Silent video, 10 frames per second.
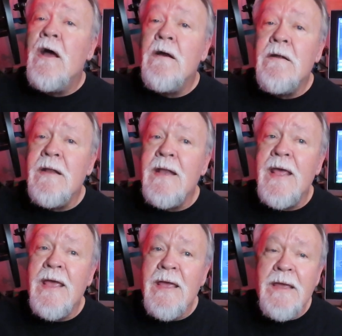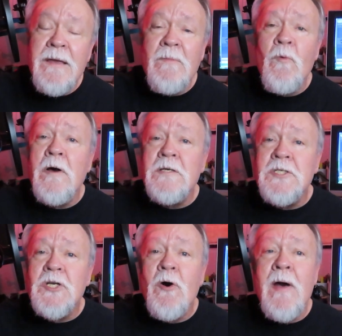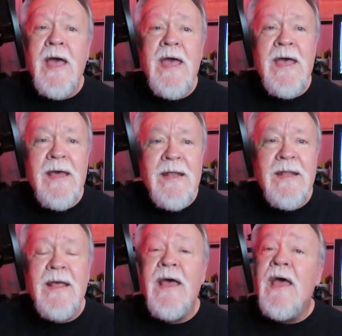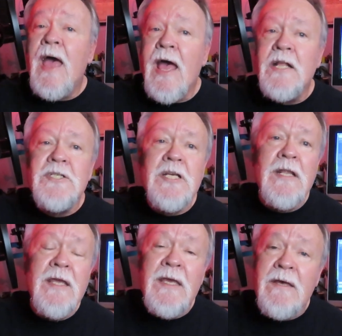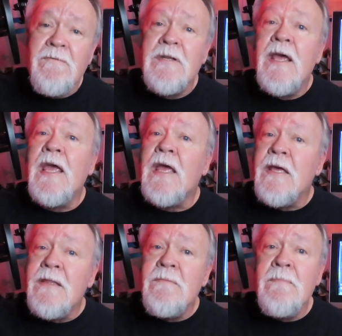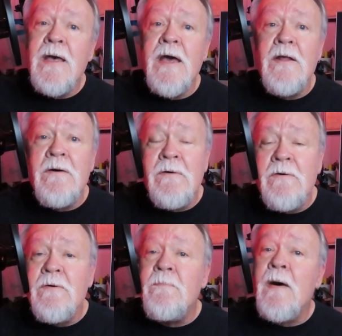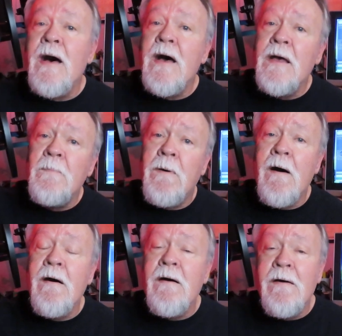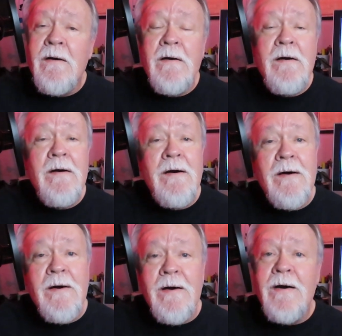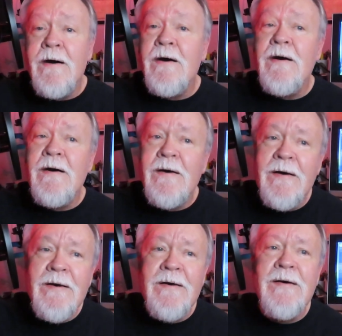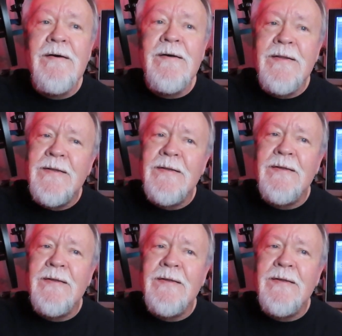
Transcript: Her name was Joanne, and she lived in the meadow by a pond.